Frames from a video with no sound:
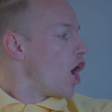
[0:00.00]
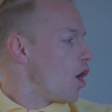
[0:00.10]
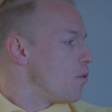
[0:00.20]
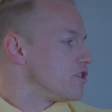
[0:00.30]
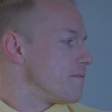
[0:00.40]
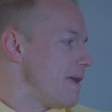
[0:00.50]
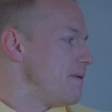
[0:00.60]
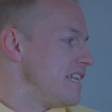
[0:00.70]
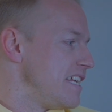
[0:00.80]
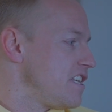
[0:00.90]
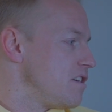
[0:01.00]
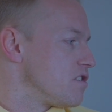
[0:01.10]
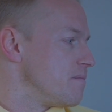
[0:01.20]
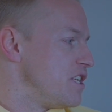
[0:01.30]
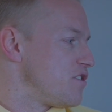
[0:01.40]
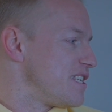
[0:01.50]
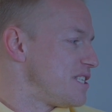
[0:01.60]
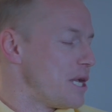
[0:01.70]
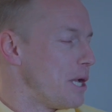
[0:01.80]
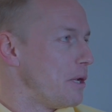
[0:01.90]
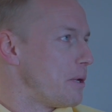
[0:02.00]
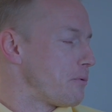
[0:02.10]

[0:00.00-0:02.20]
Oh, so maybe you did do some interesting